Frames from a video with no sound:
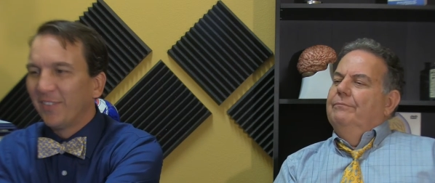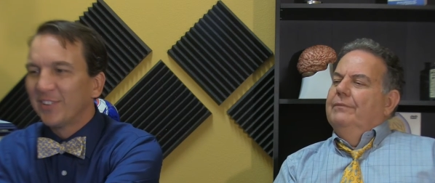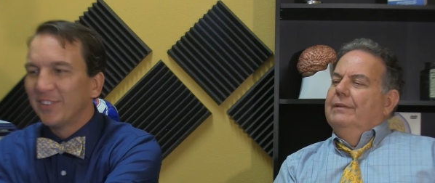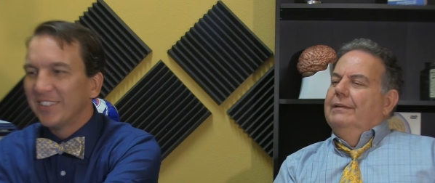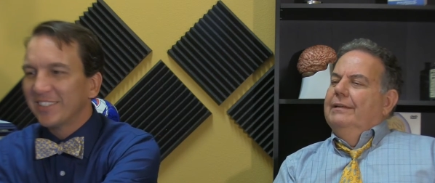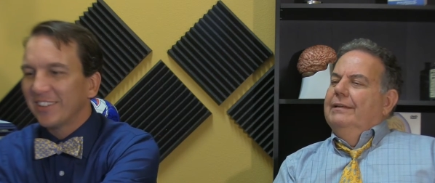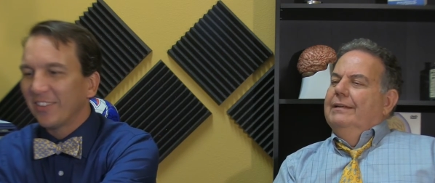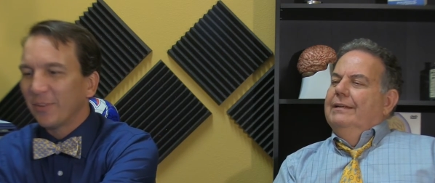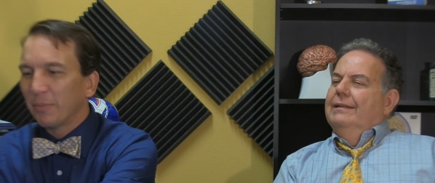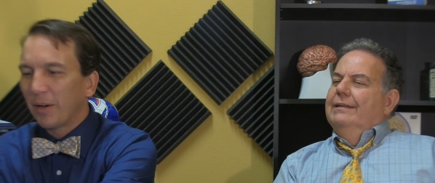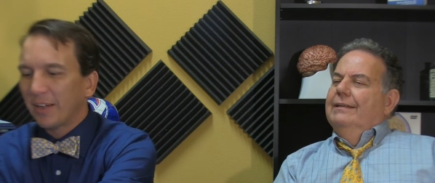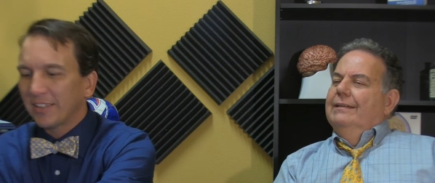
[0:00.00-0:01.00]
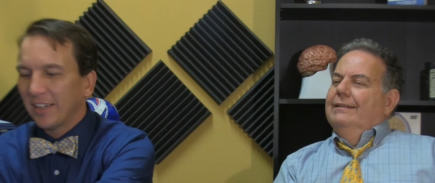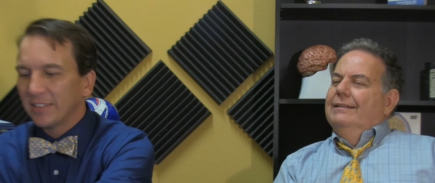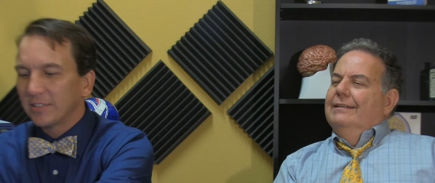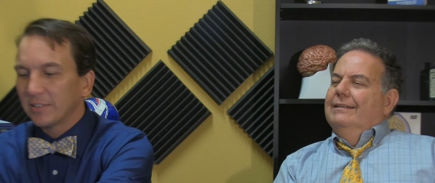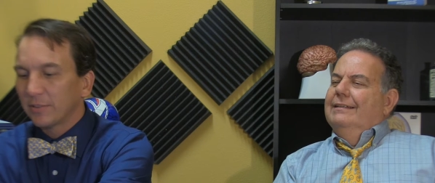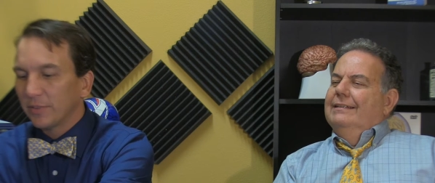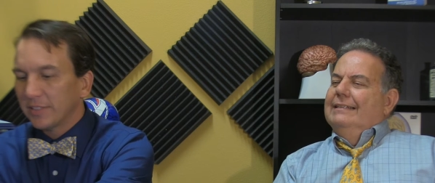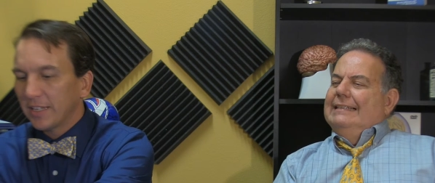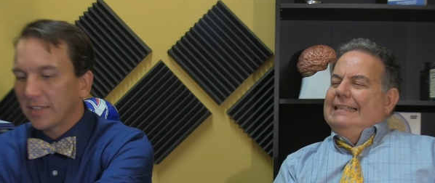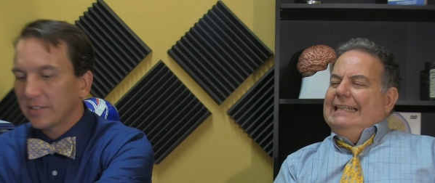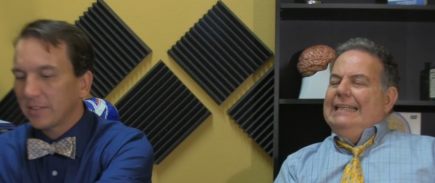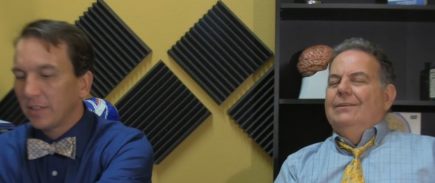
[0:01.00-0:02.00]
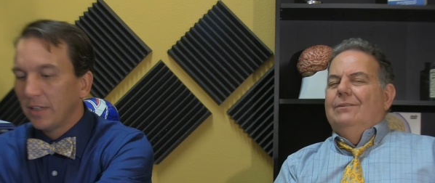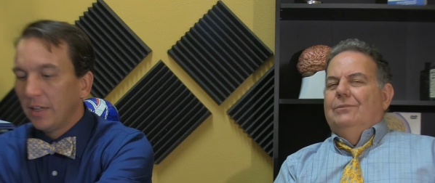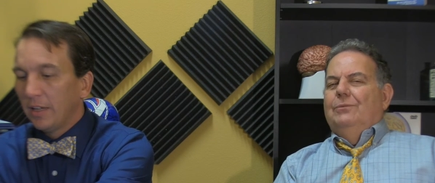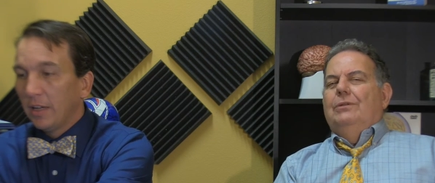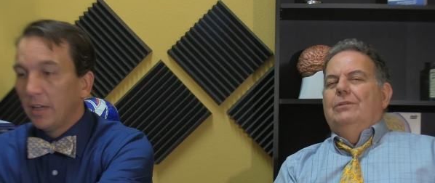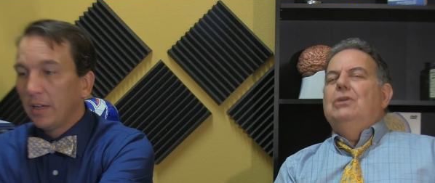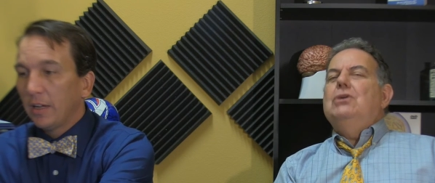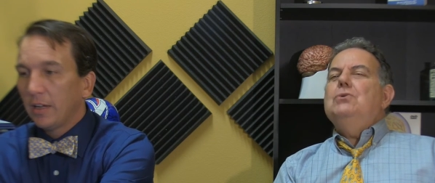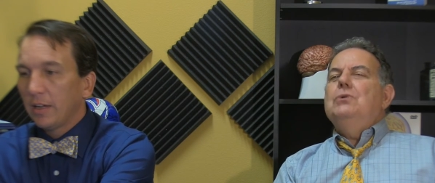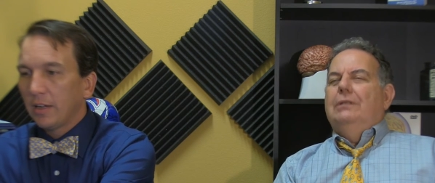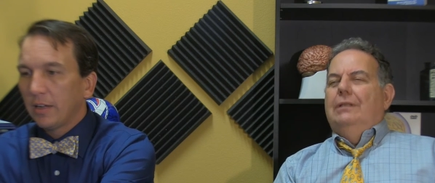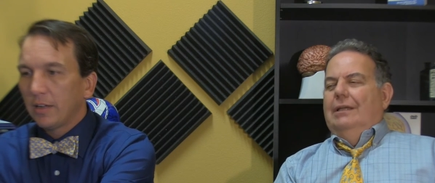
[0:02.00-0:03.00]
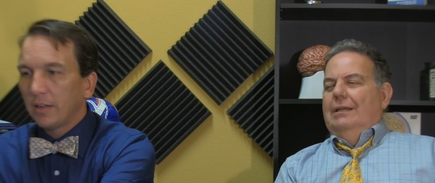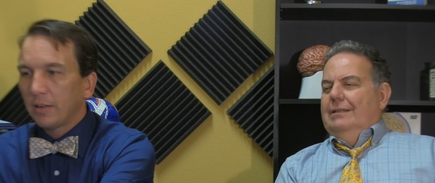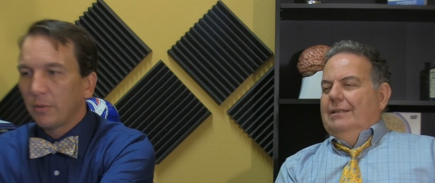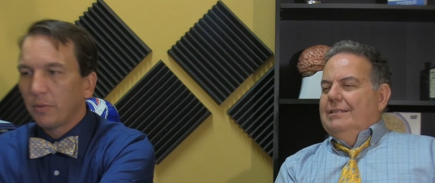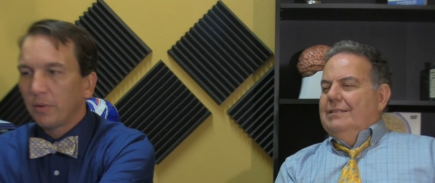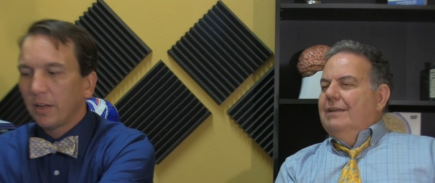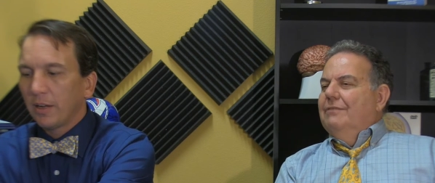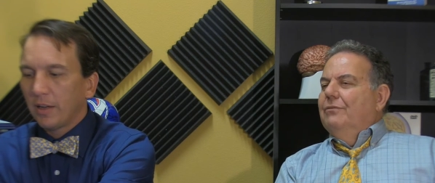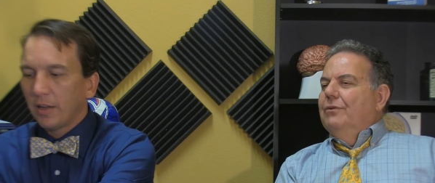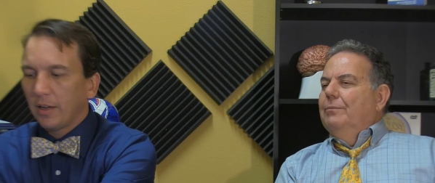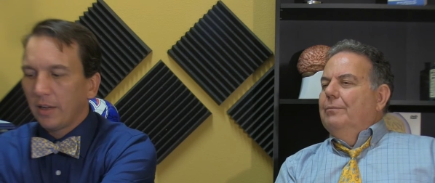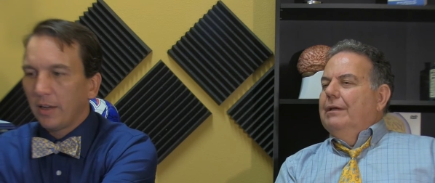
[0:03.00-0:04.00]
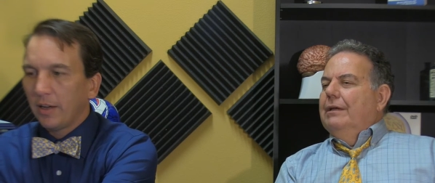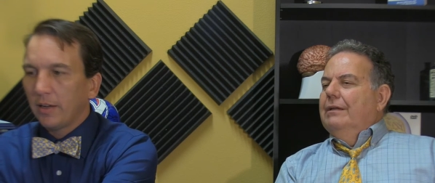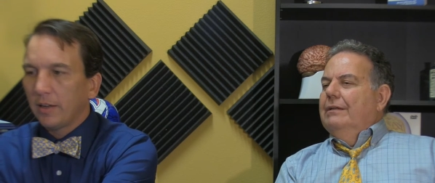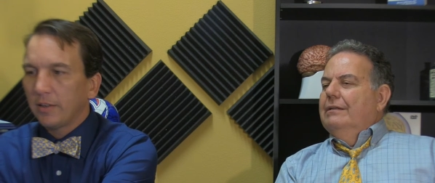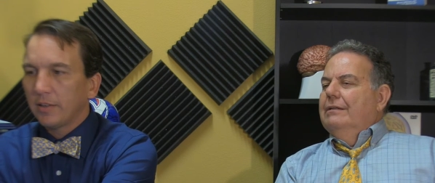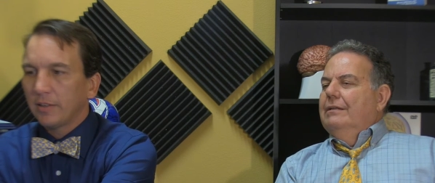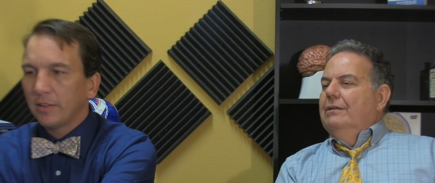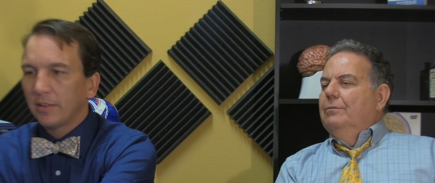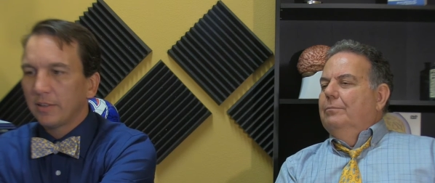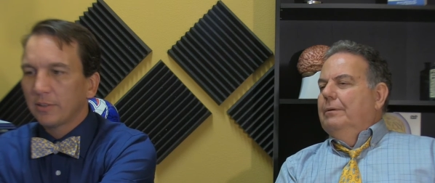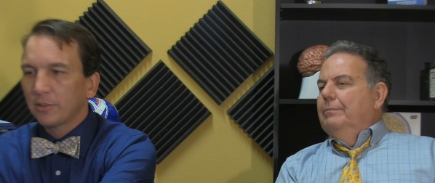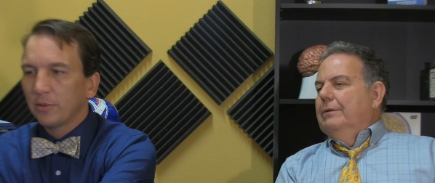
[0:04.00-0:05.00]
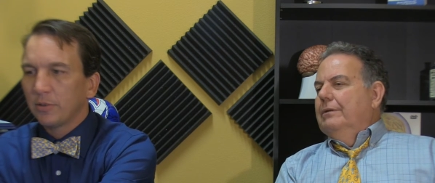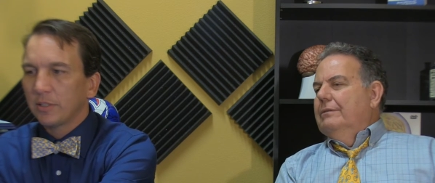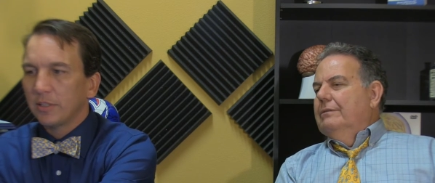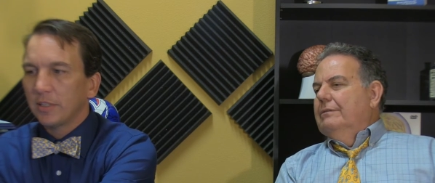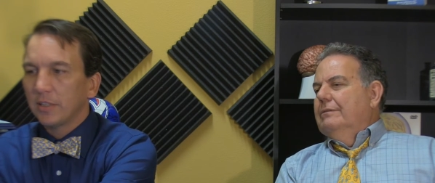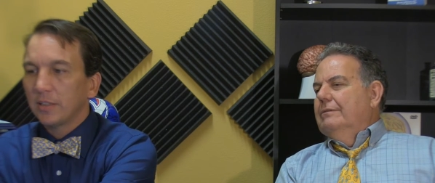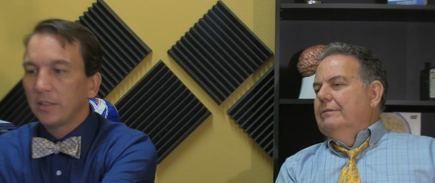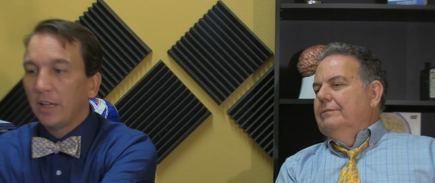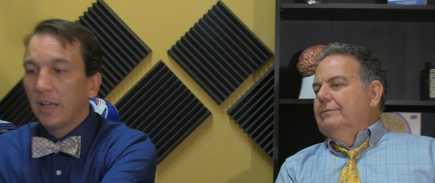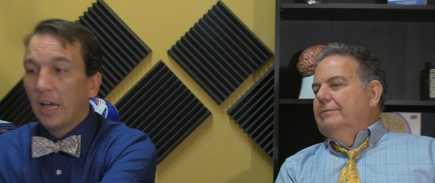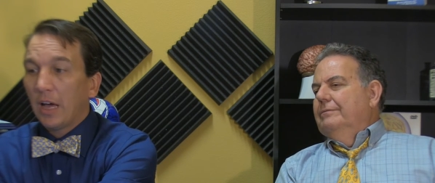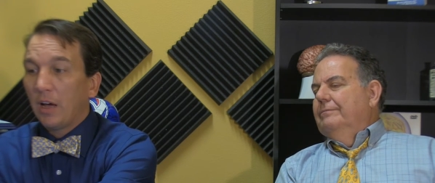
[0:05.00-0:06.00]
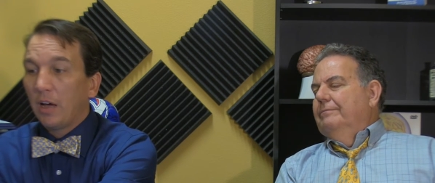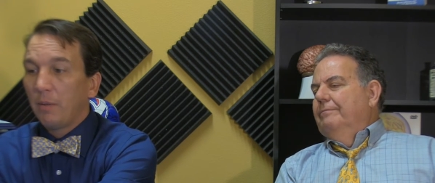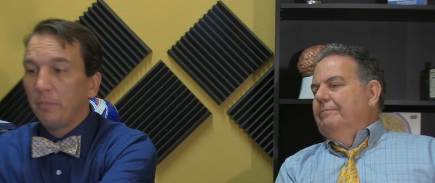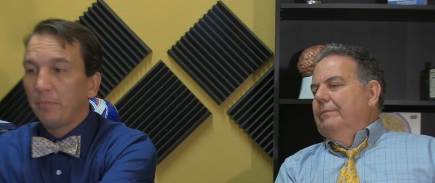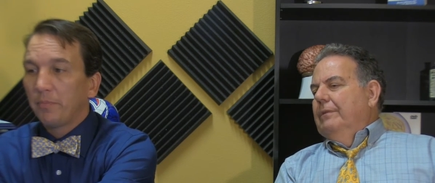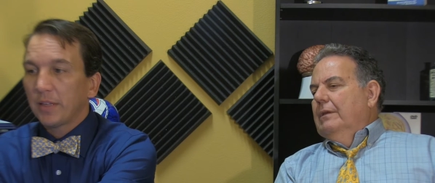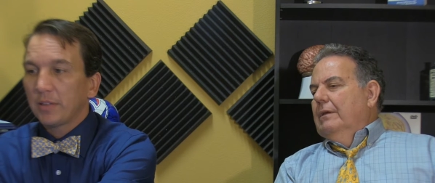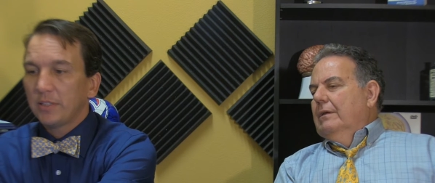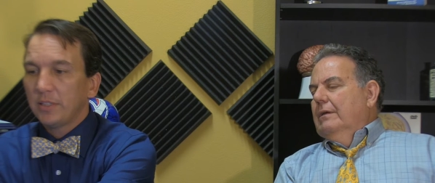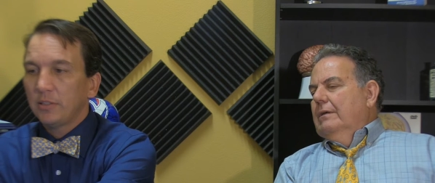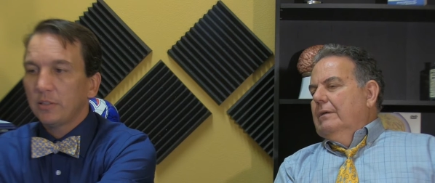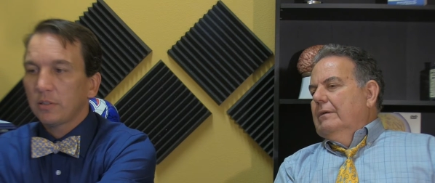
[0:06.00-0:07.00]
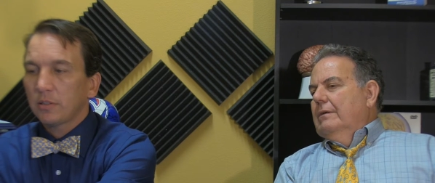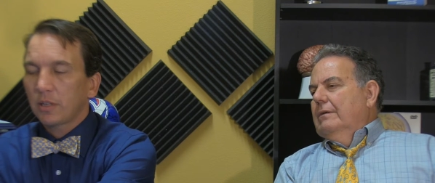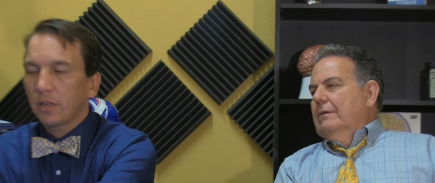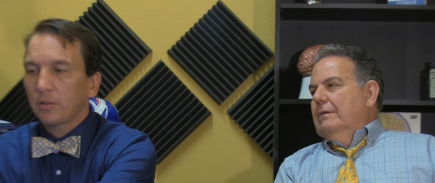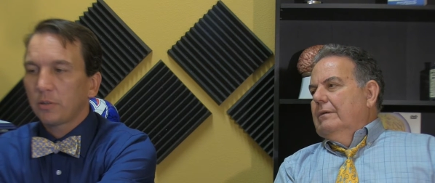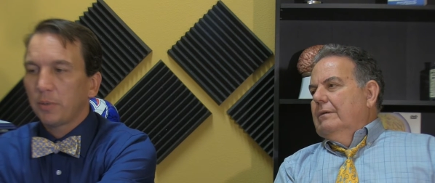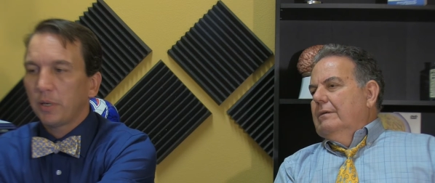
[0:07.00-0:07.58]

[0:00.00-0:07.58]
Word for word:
Speaker 1: we're doing this on the podcast. This is fantastic.
Speaker 2: Teal. We're googling. That's that verb. Uh, teal pumpkins. Googling
Speaker 1: it. Um, teal colored